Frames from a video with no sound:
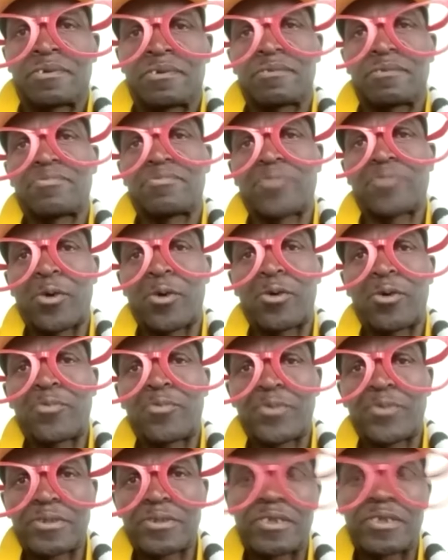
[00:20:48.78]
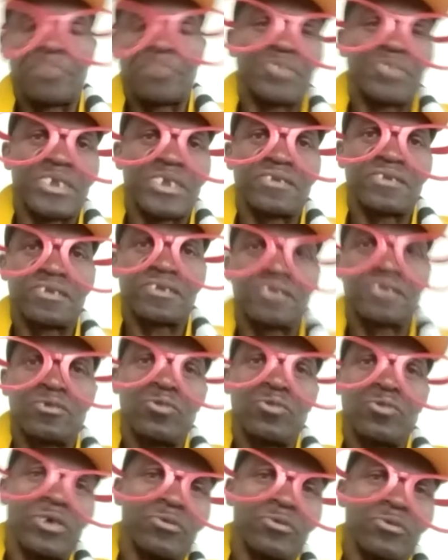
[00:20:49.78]
for the preseason
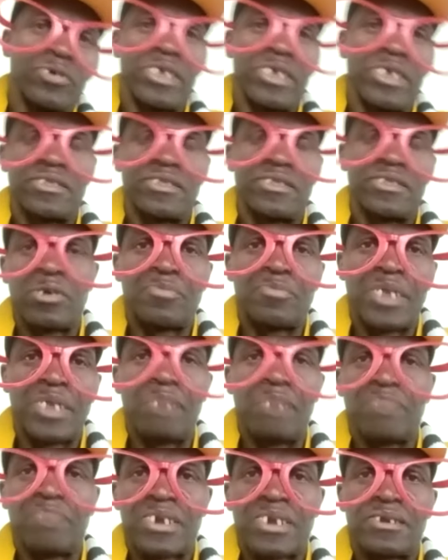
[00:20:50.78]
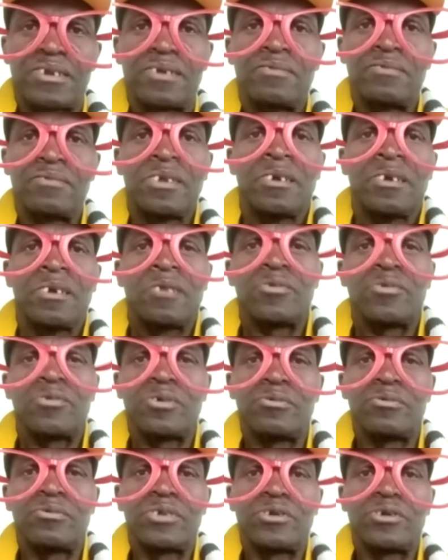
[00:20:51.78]
where they were playing, but
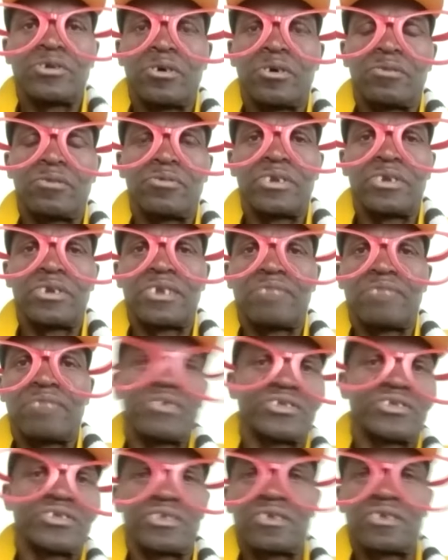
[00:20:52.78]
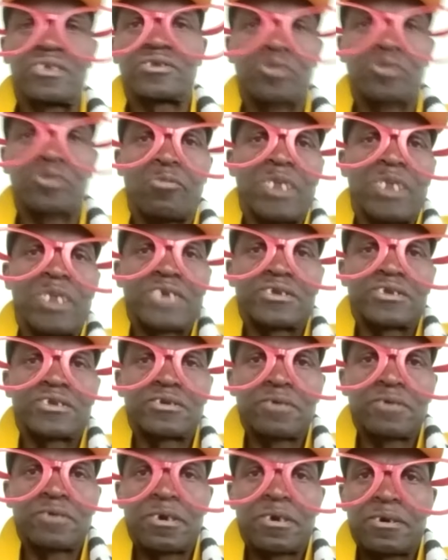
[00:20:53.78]
we never see so much
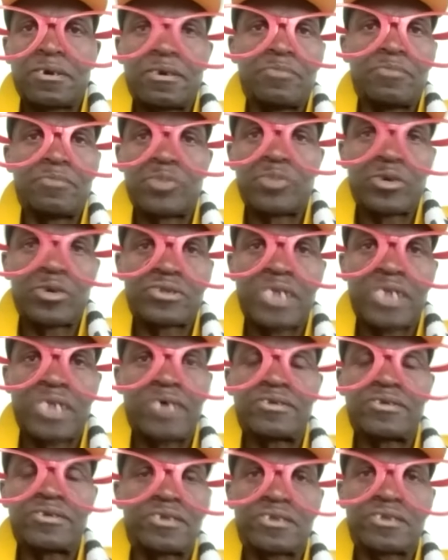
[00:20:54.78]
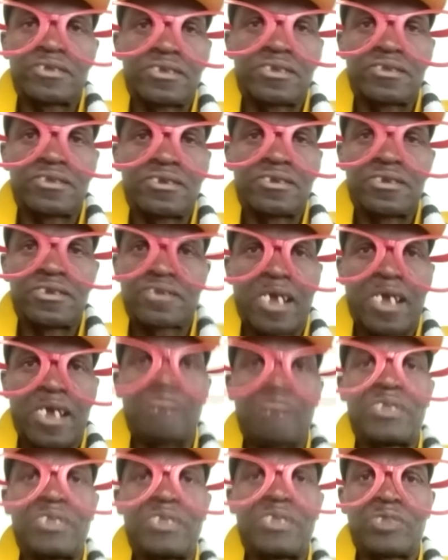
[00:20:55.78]
because now the season is
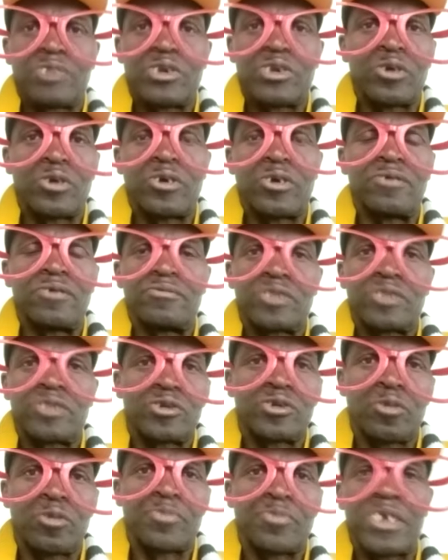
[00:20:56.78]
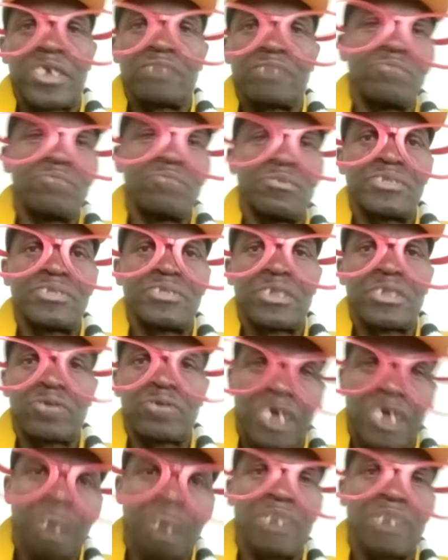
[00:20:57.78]
coming. We don't know in the top 8 maybe they will
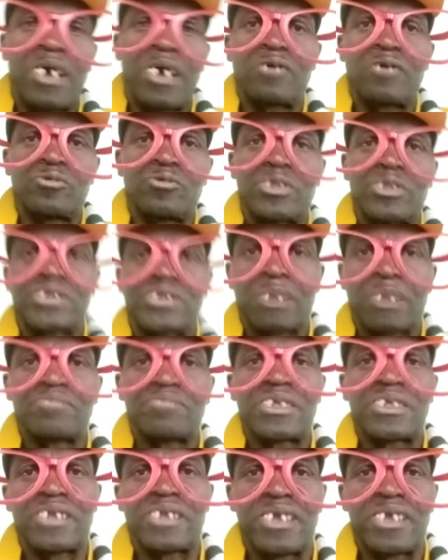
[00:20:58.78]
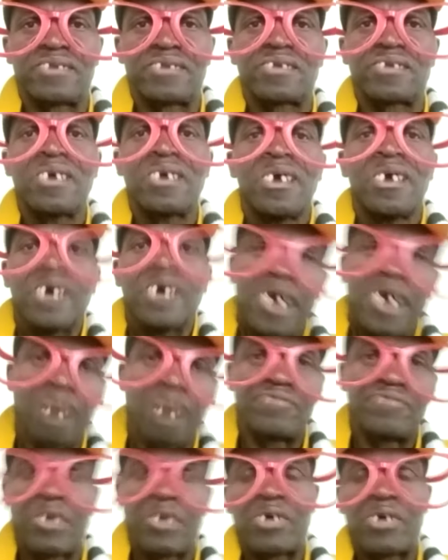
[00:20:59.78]
come out with something else
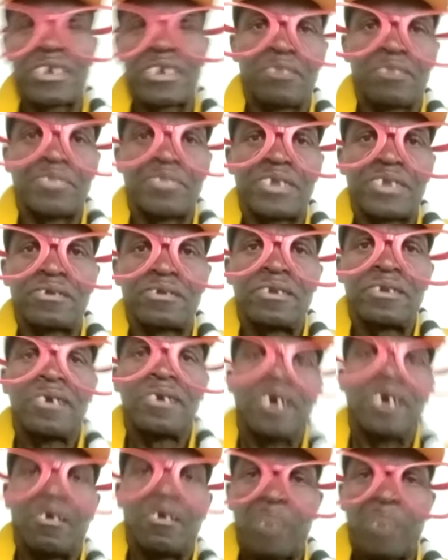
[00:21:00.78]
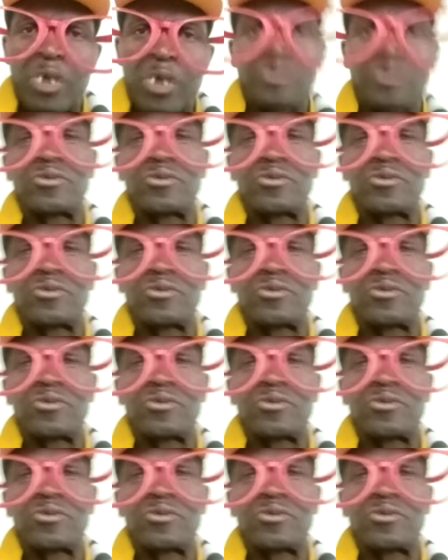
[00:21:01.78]
after what happened about the